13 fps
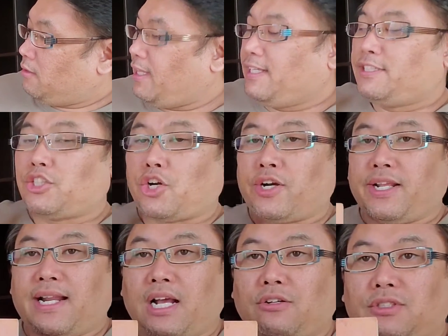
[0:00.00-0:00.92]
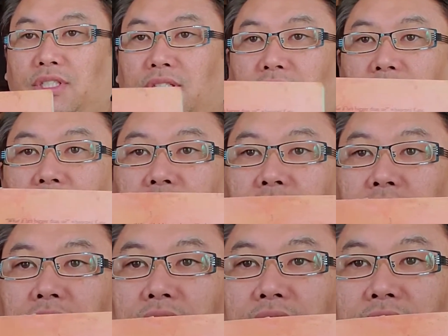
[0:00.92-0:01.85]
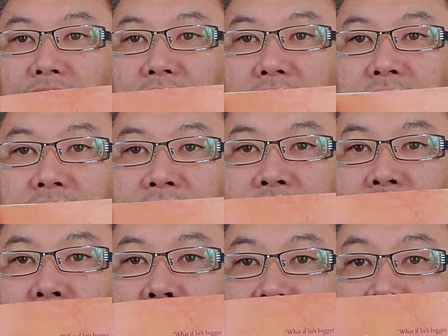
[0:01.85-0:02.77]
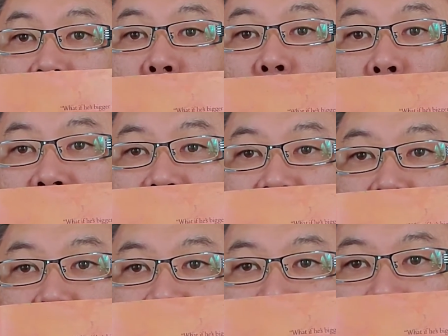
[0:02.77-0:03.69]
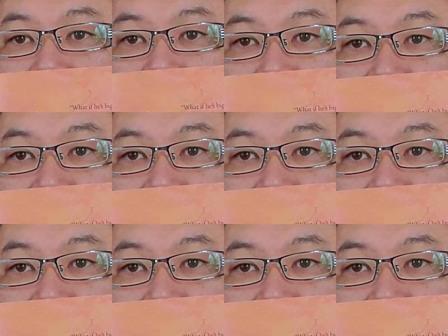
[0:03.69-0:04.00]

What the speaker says: They started out. They started looking for the